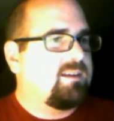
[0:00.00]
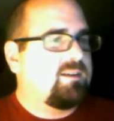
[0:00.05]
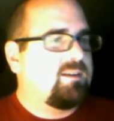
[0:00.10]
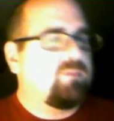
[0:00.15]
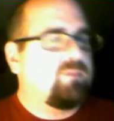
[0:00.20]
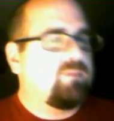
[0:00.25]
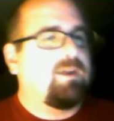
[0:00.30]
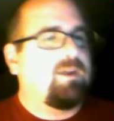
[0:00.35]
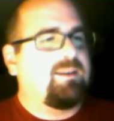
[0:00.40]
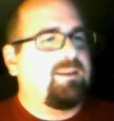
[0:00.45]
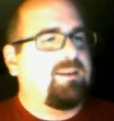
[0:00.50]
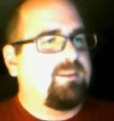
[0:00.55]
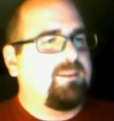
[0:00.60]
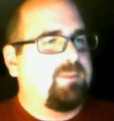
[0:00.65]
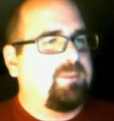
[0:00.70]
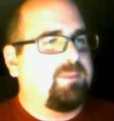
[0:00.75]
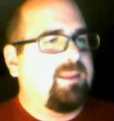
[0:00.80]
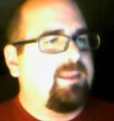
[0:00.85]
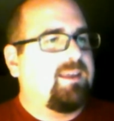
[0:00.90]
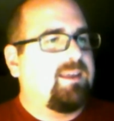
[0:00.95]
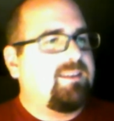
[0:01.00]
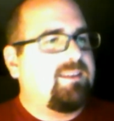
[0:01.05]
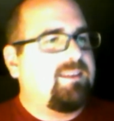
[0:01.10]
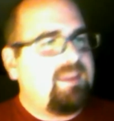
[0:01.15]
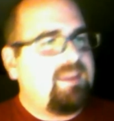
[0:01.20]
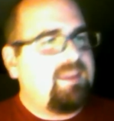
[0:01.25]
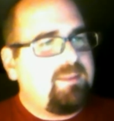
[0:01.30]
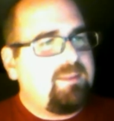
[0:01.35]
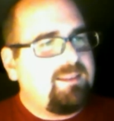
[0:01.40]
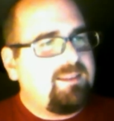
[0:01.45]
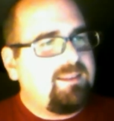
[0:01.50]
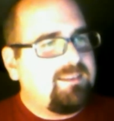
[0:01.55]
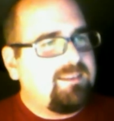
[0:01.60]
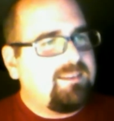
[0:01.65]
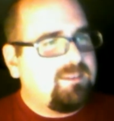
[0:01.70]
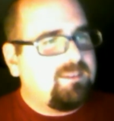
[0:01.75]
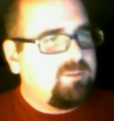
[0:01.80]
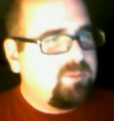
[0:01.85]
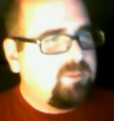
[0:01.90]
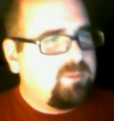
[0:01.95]
Rodney Smith. Damn it, this list
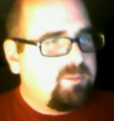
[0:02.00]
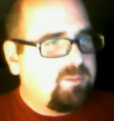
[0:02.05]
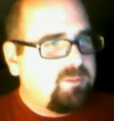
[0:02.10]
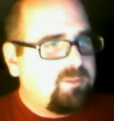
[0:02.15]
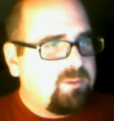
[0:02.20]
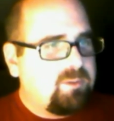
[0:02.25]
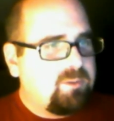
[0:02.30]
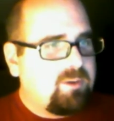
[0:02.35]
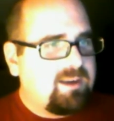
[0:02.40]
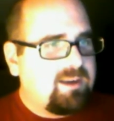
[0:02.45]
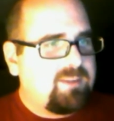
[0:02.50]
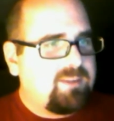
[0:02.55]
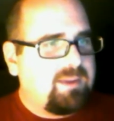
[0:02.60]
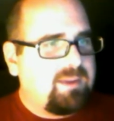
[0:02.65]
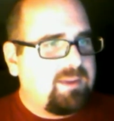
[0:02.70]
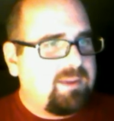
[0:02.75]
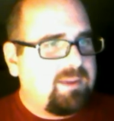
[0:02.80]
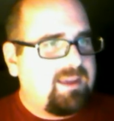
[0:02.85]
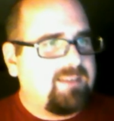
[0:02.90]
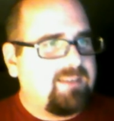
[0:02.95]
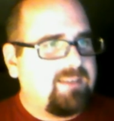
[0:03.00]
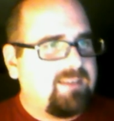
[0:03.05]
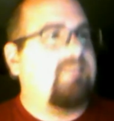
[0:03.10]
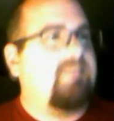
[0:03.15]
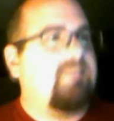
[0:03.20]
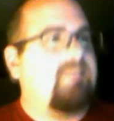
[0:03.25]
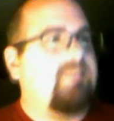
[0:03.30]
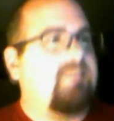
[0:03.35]
was supposed to be organized by hand size.